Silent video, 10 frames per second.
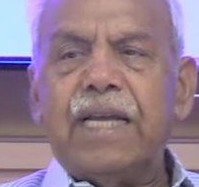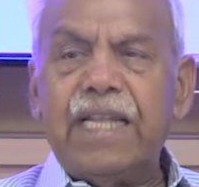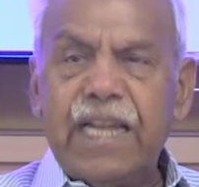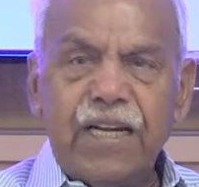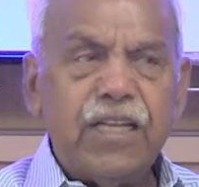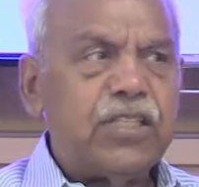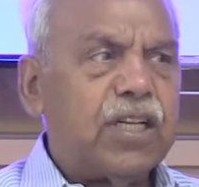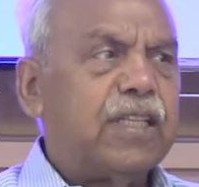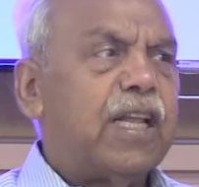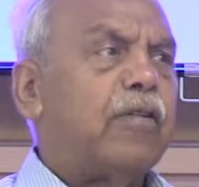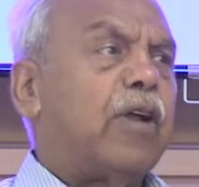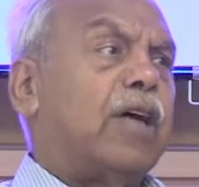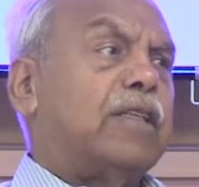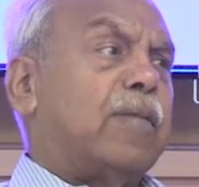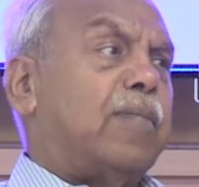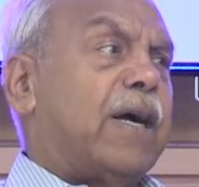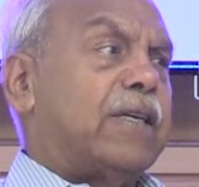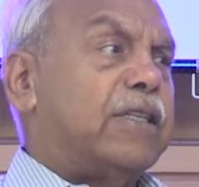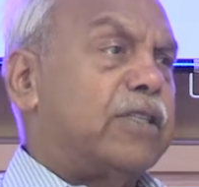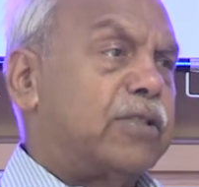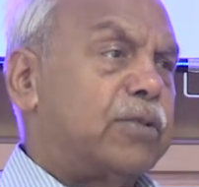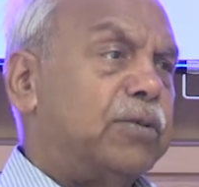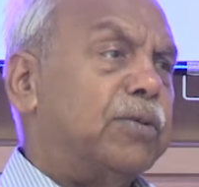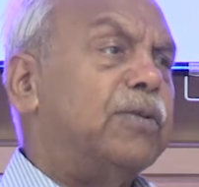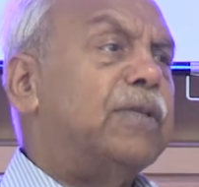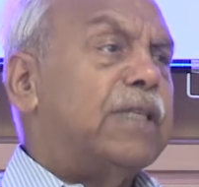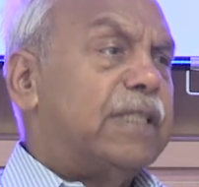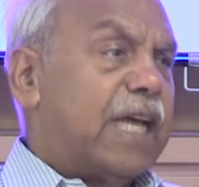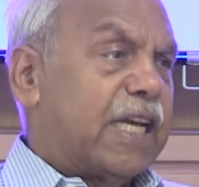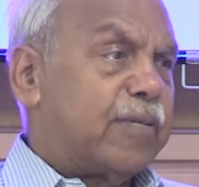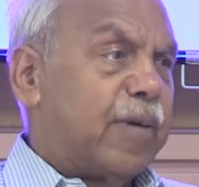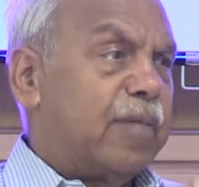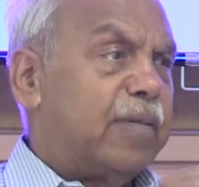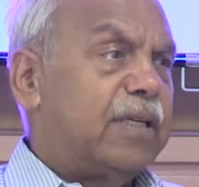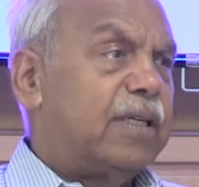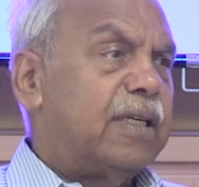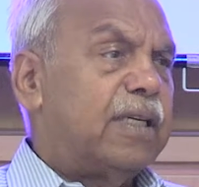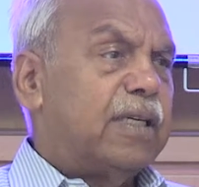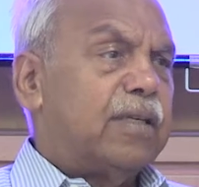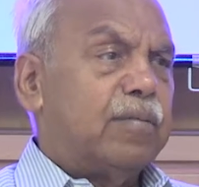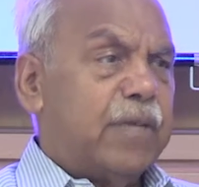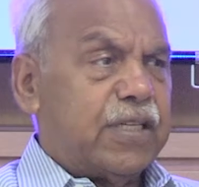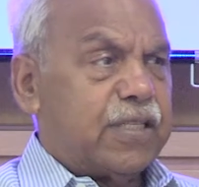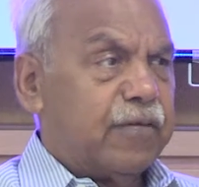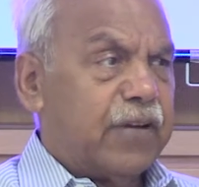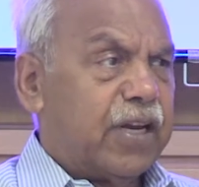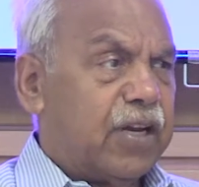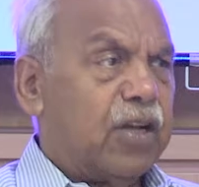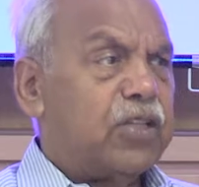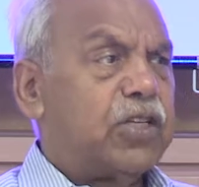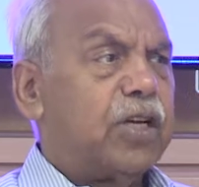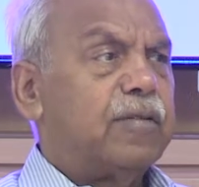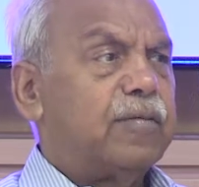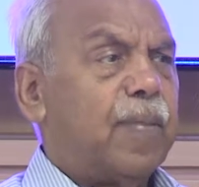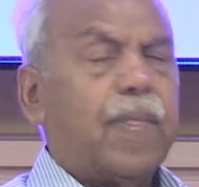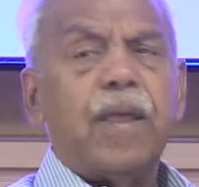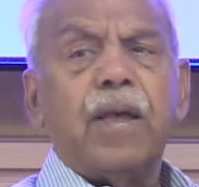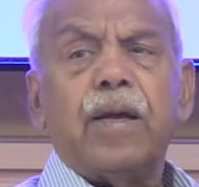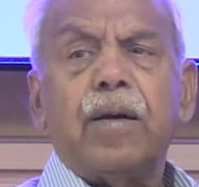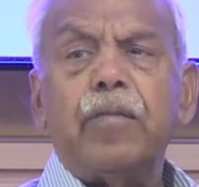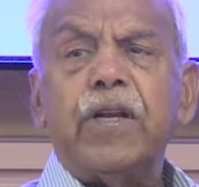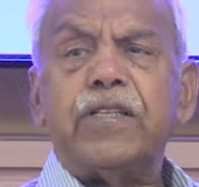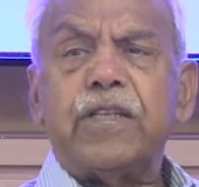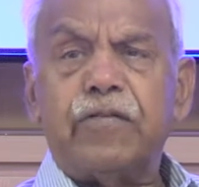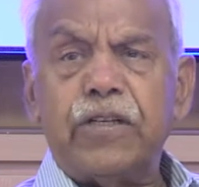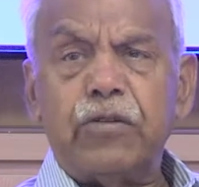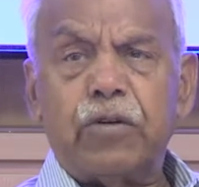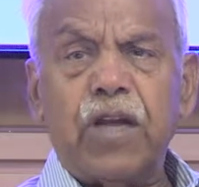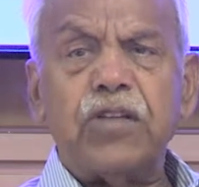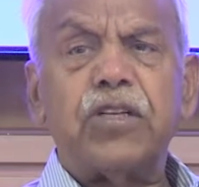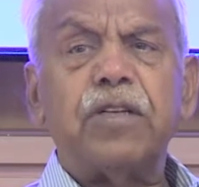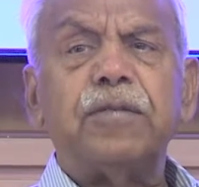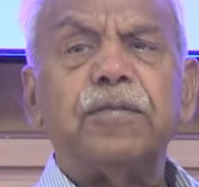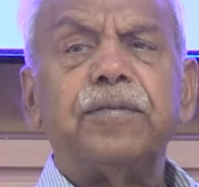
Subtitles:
In addition, there were other partners to the experiment: Ministry of Agriculture, Ministry of Education,